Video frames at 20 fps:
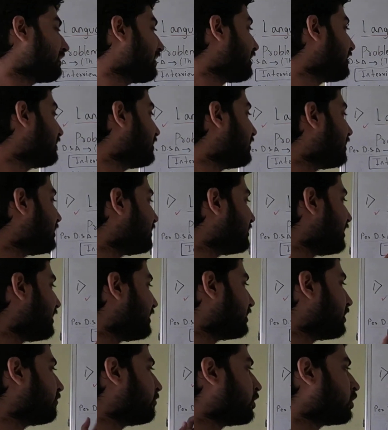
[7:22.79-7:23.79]
then learn the
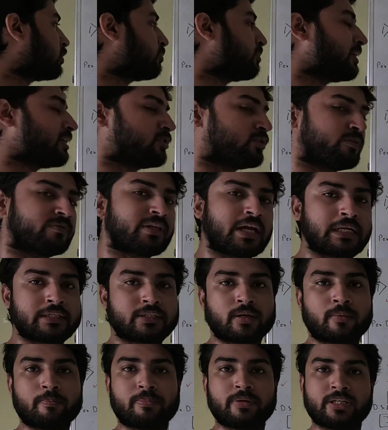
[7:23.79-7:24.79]
interview experience of
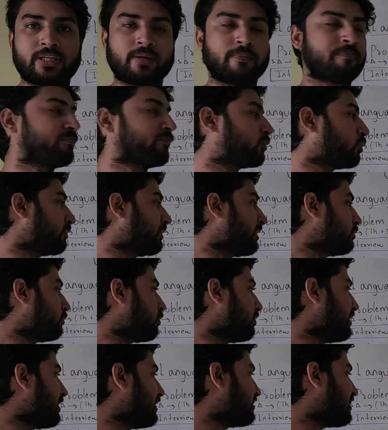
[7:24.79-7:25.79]
that company. So
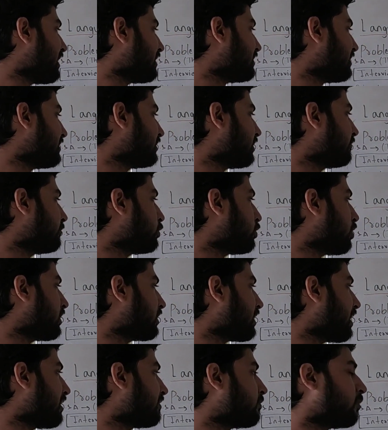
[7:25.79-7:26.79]
GeeksforGeeks has interview
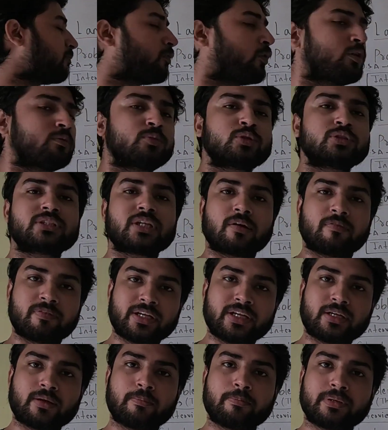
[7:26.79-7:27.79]
archive of almost
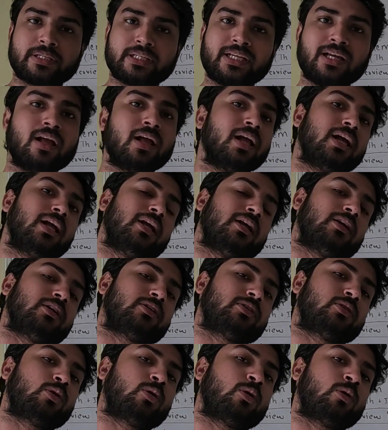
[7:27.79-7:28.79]
every company.
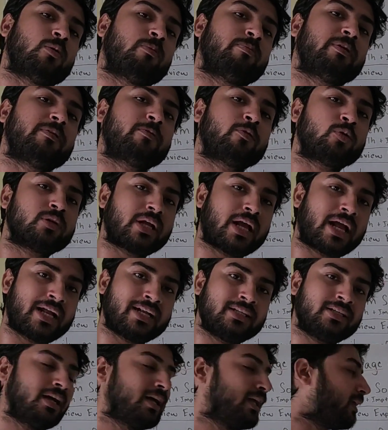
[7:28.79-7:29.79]
So
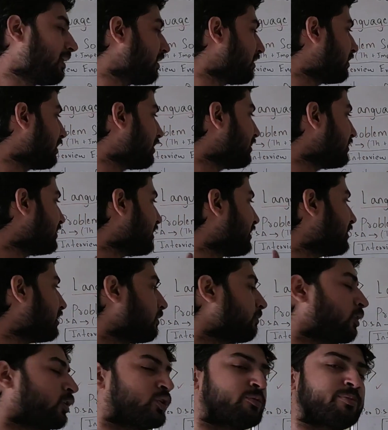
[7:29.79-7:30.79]
beforehand, learn the
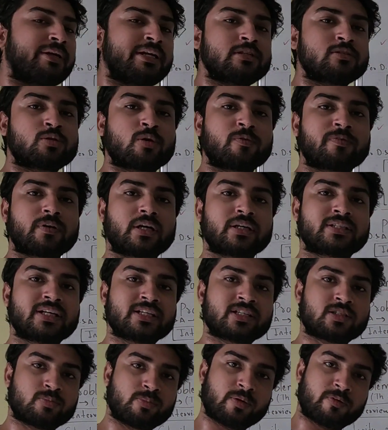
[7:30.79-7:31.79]
interview experience of
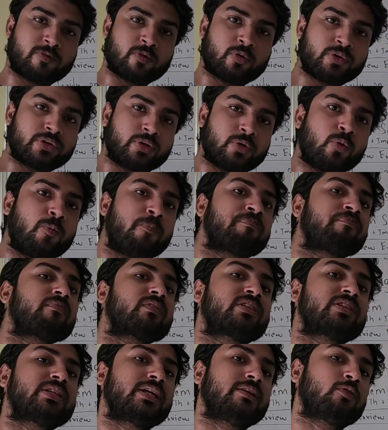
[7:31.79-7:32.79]
others before you.
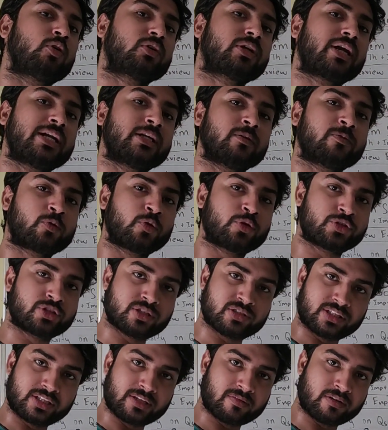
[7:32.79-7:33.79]
See what kind of
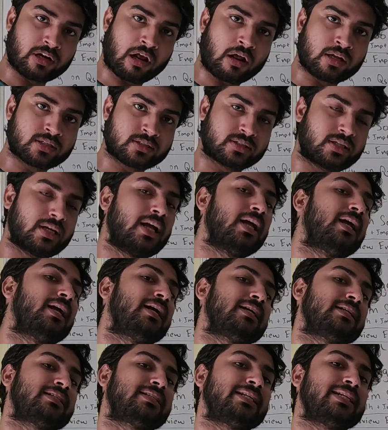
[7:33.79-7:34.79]
questions they were asked,
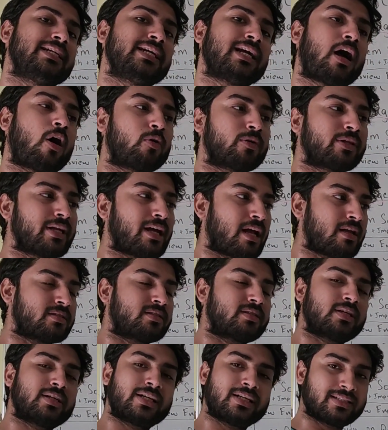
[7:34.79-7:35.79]
see how they
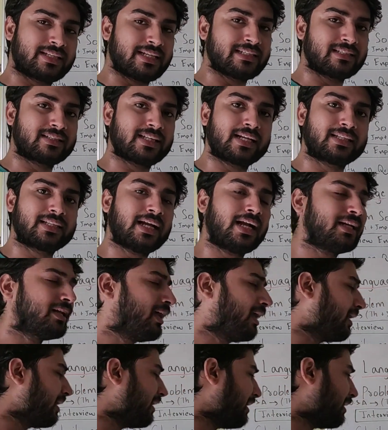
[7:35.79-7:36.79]
answered and things like
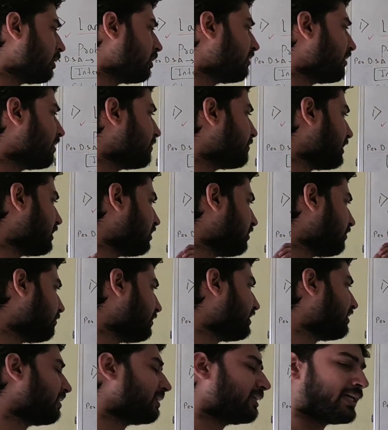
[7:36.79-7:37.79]
that. It'll it'll
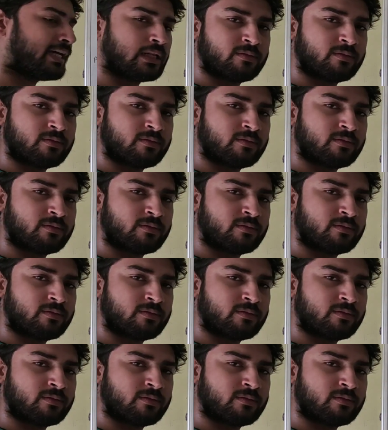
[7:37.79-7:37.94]
be really